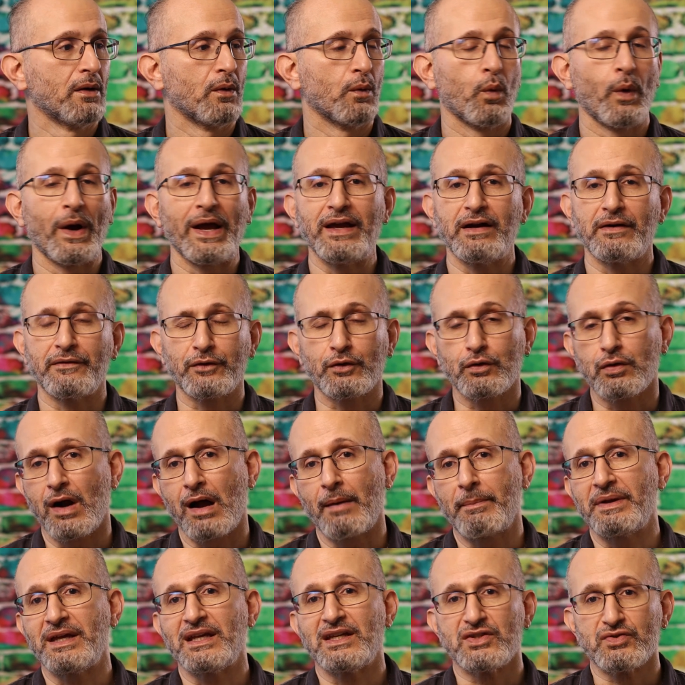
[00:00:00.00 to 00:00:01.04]
way of
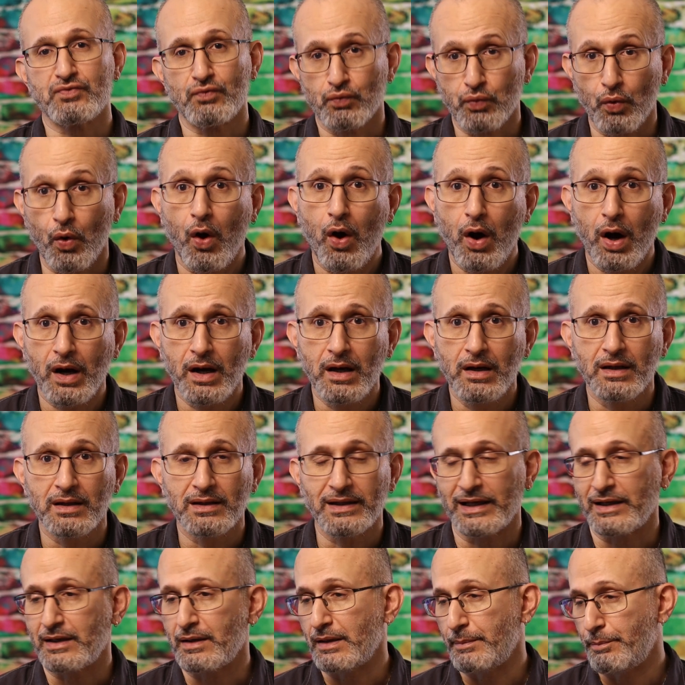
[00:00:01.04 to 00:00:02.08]
cropping is wrong,
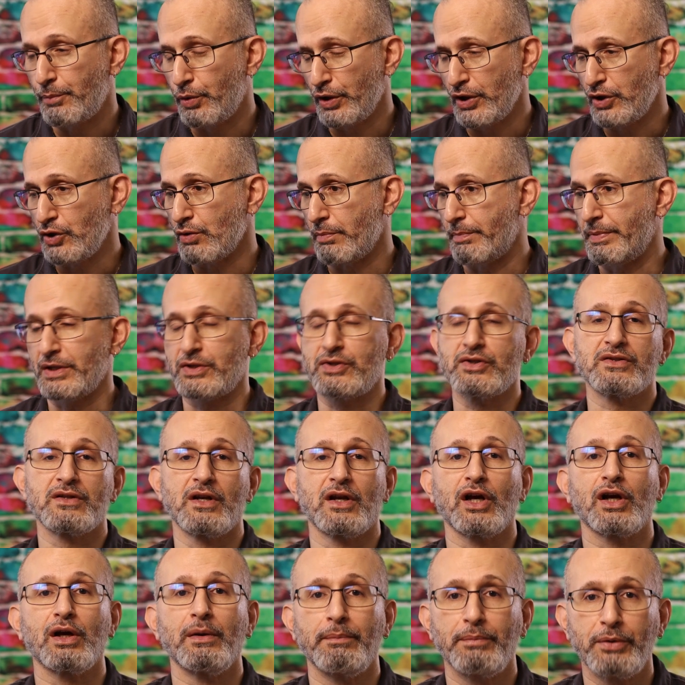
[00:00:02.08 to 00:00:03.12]
like putting your pictures on
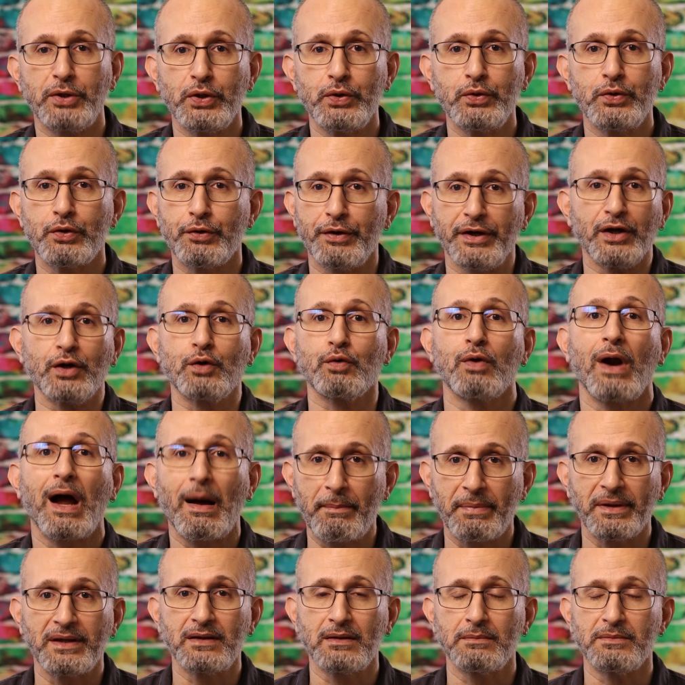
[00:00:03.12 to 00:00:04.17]
a computer and
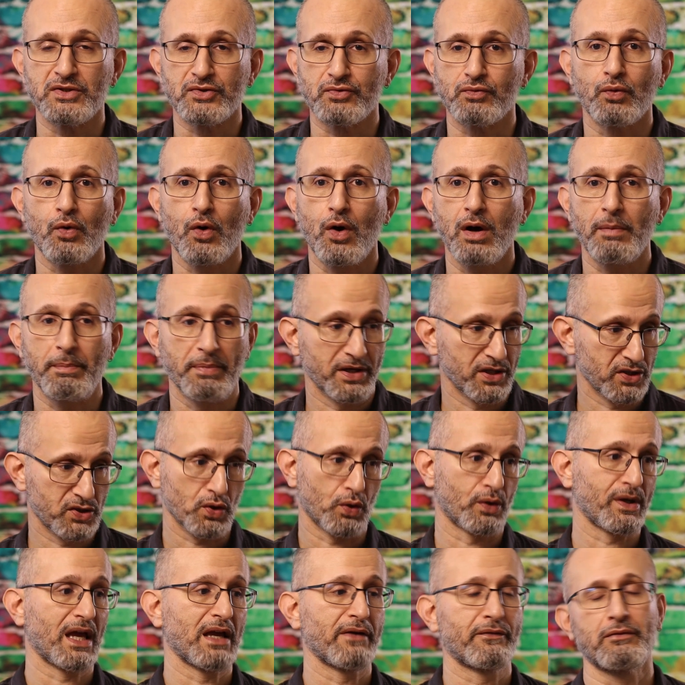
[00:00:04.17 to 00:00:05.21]
cropping them is wrong, but it's
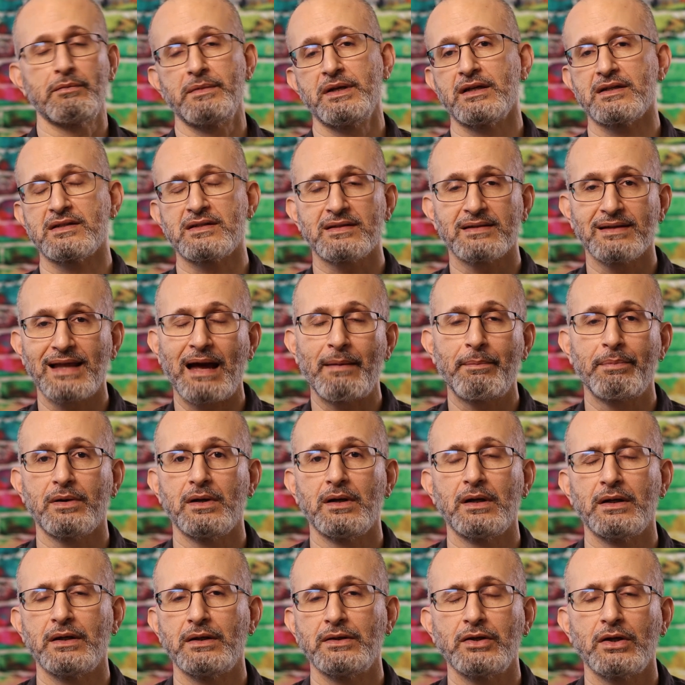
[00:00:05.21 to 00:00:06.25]
okay for me to slap
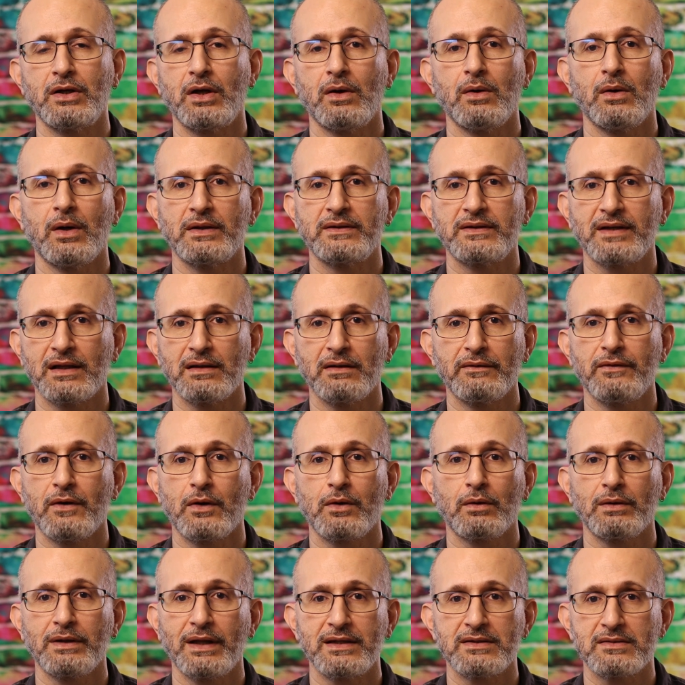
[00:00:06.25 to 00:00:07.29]
a
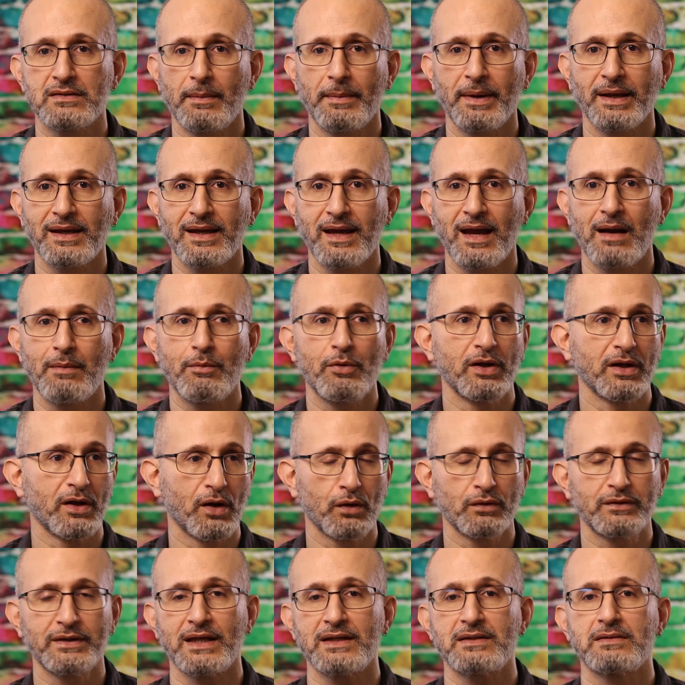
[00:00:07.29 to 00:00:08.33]
telephoto lens on my camera and
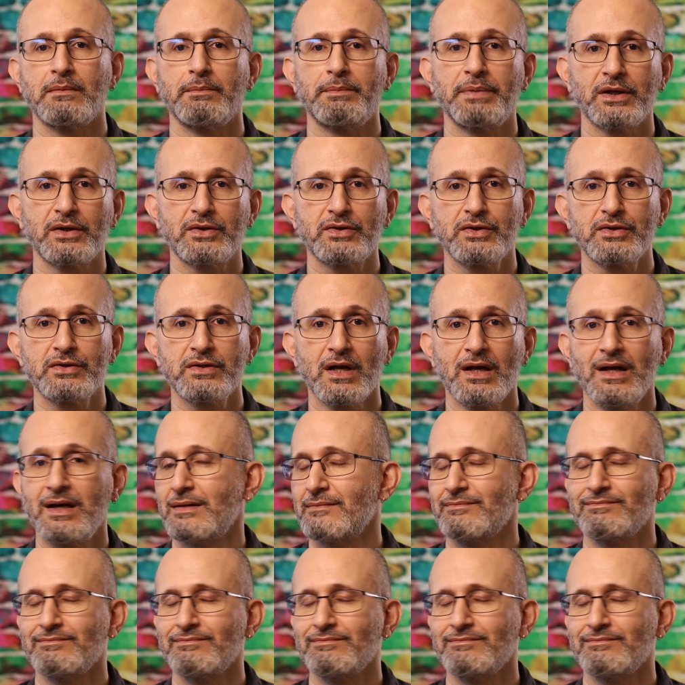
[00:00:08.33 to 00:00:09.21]
go take some pictures,